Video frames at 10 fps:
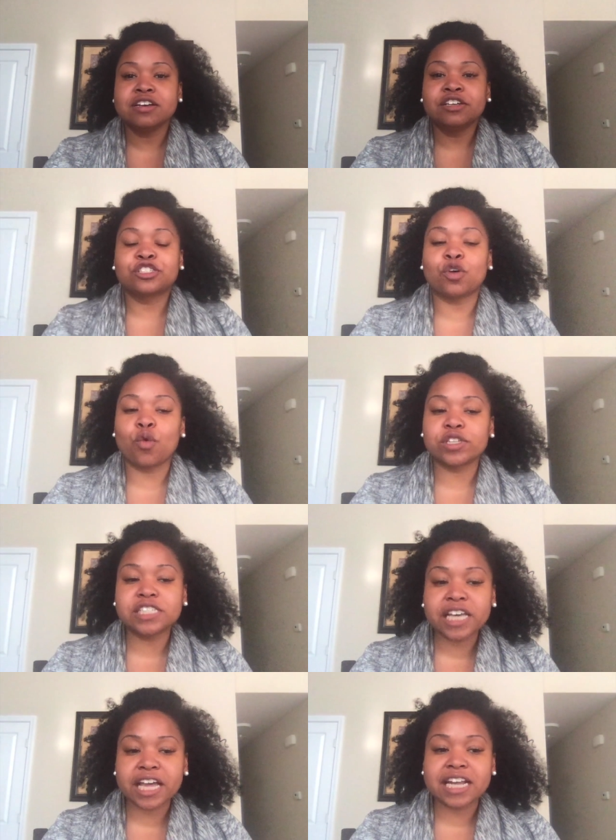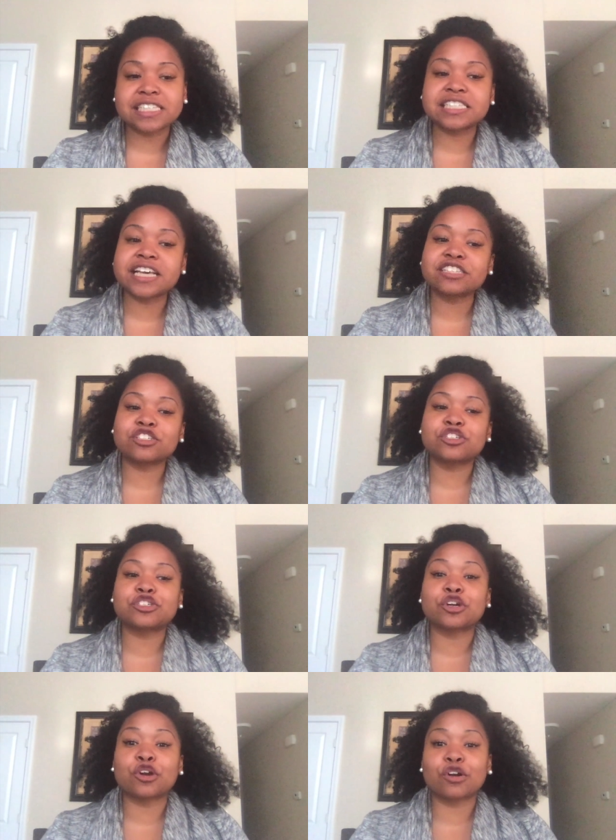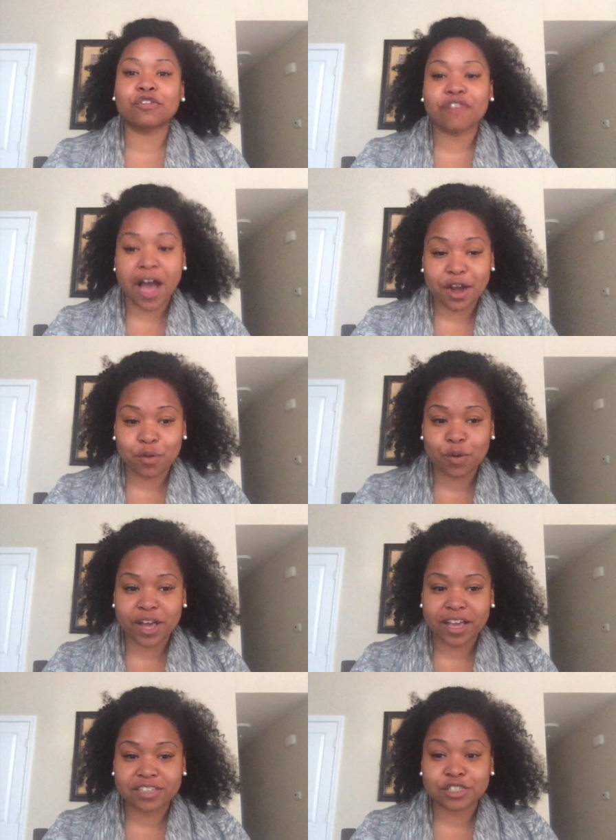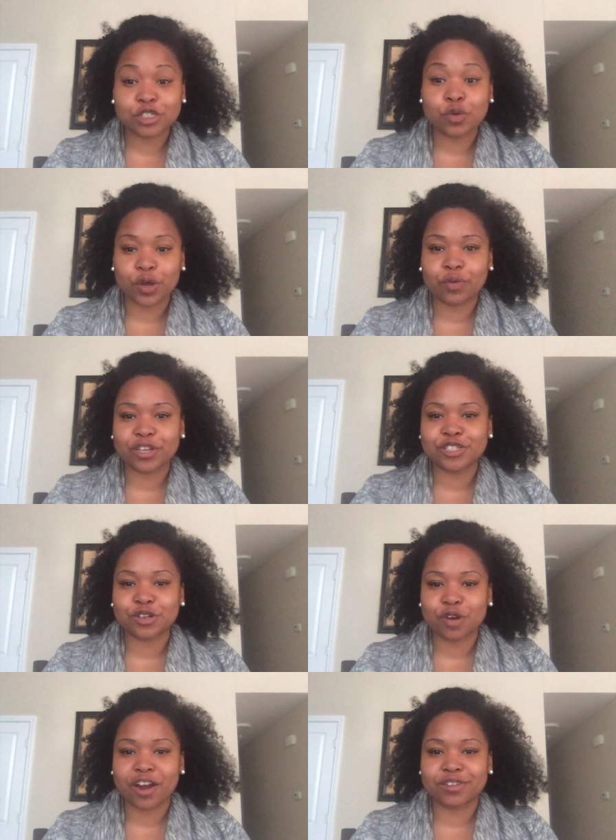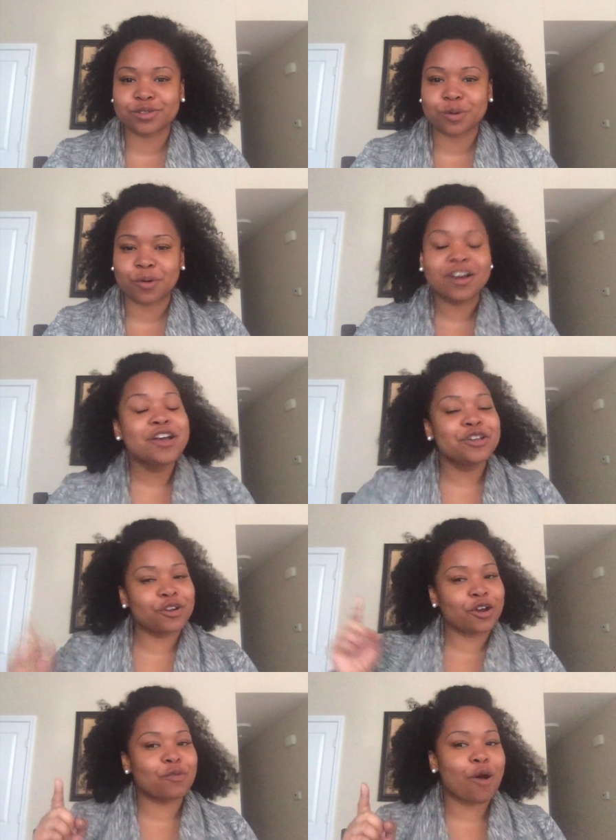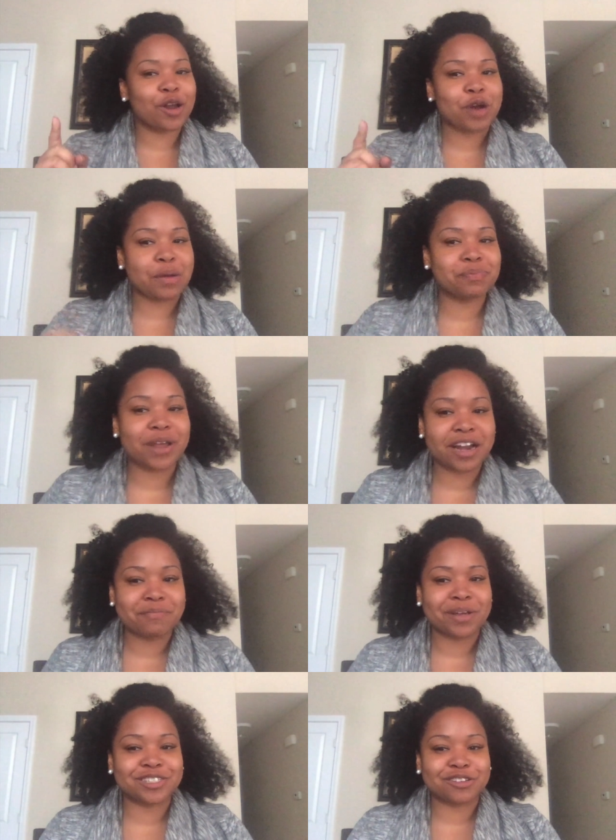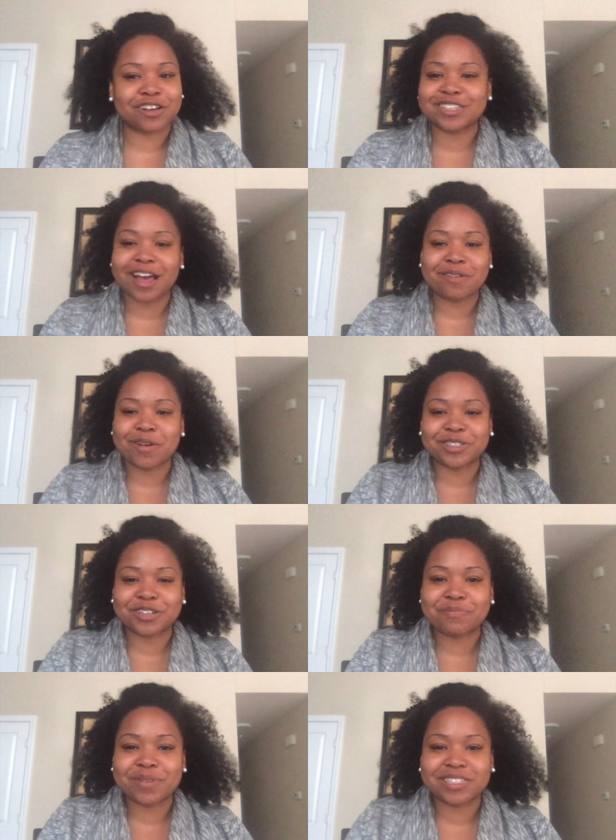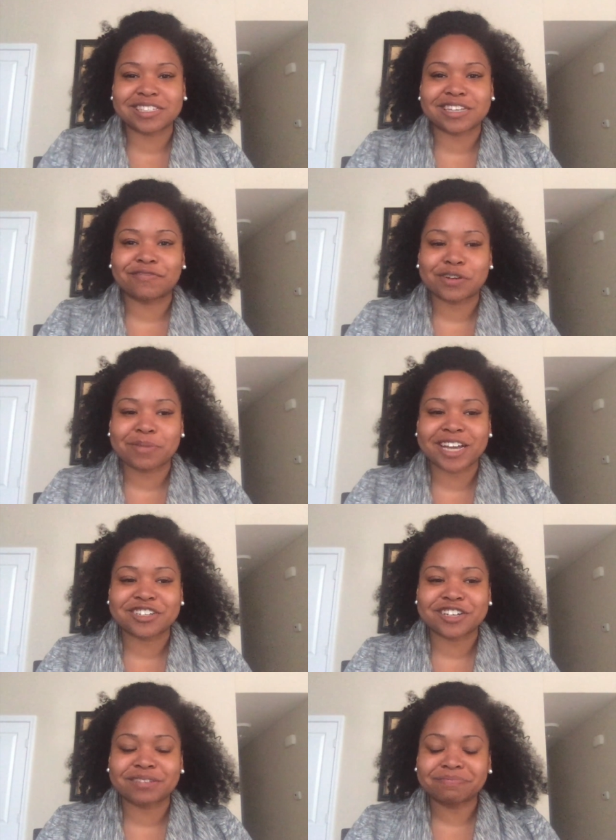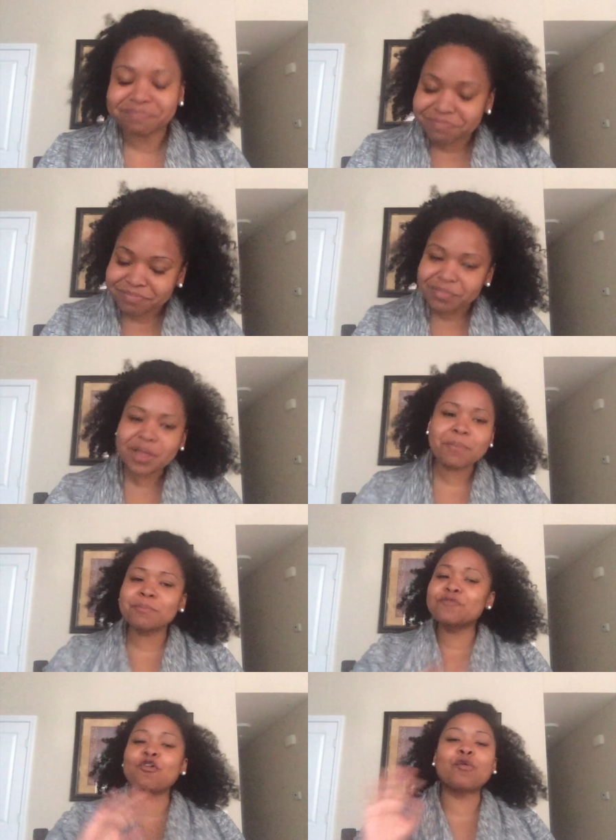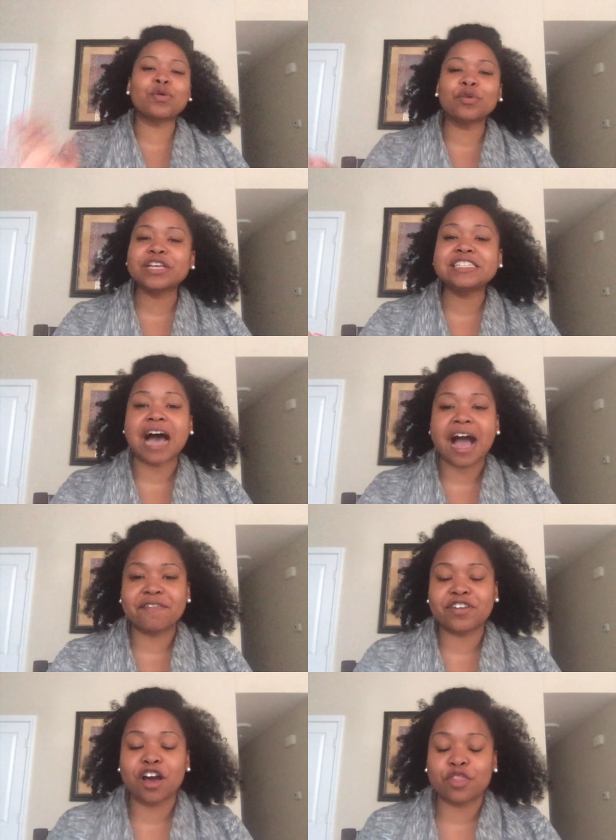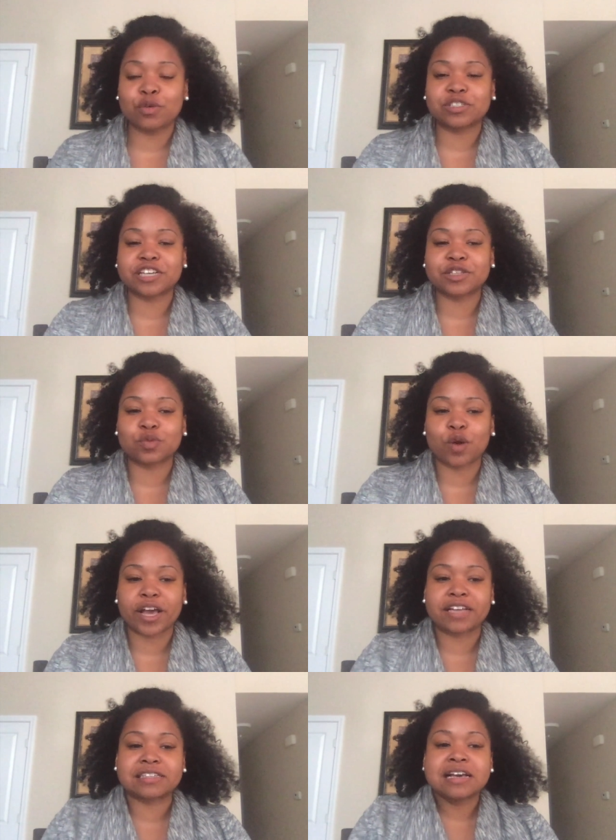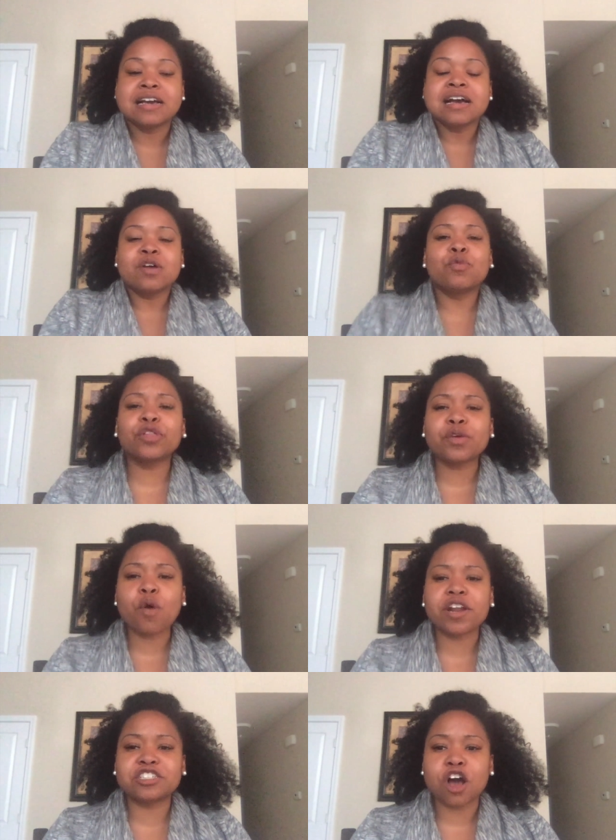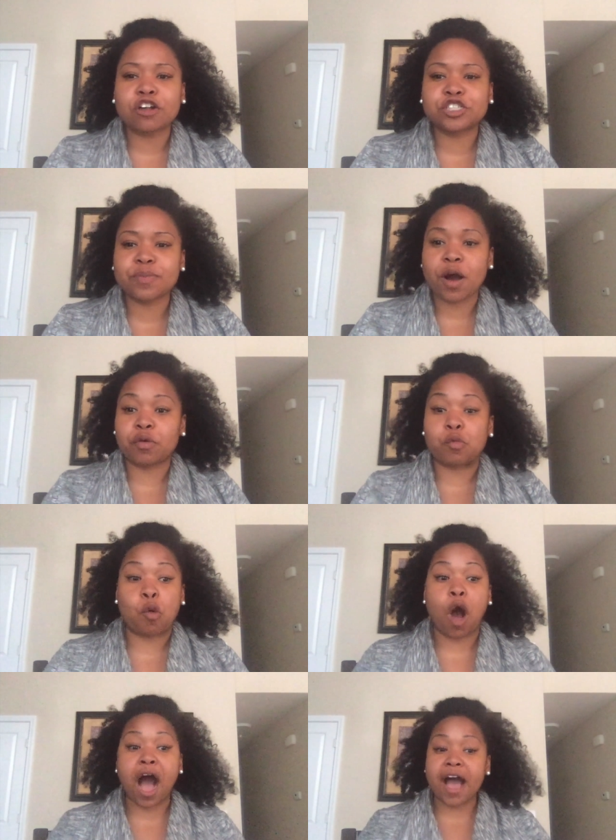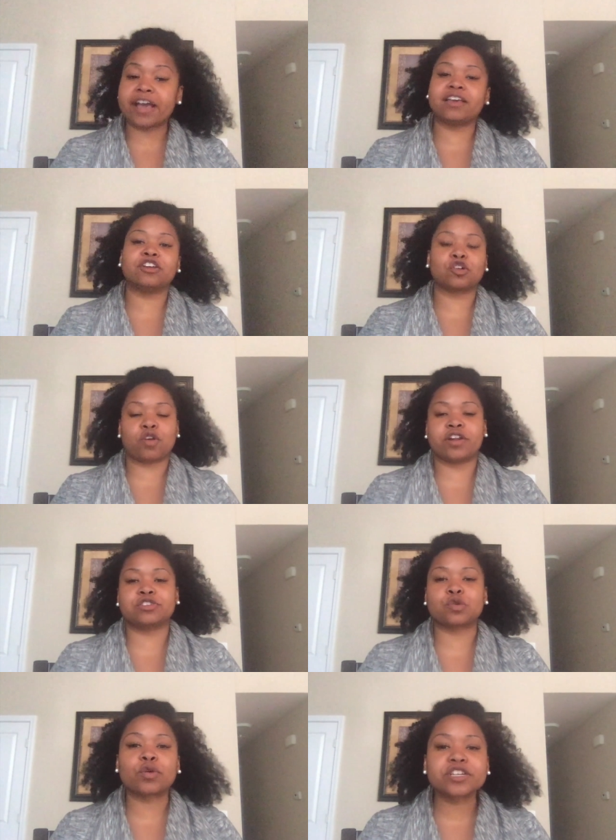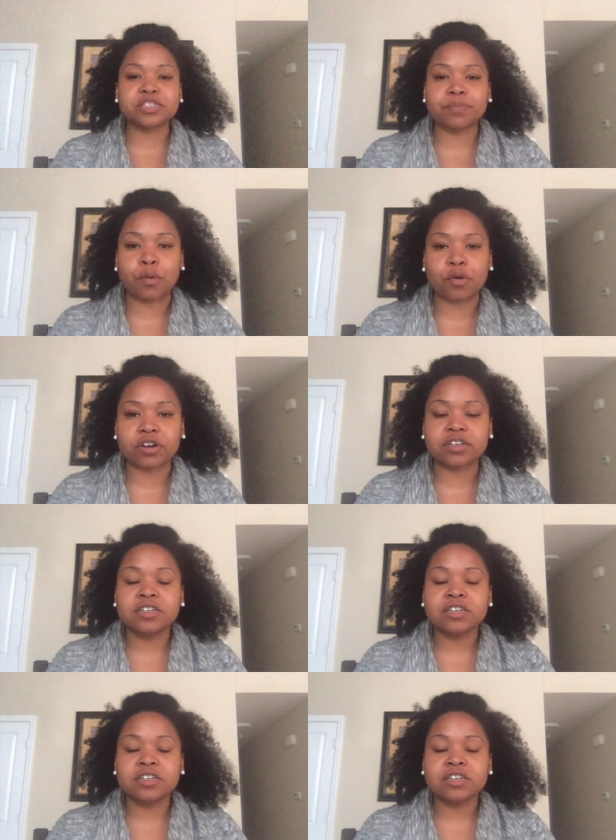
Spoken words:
So once again, 6 surefire ways to increase your credit score. You're going to want to grab a pen and a pencil because I don't want you to miss this information. Before we really dive in on those 6 ways, really want to talk to you about why your credit score is important.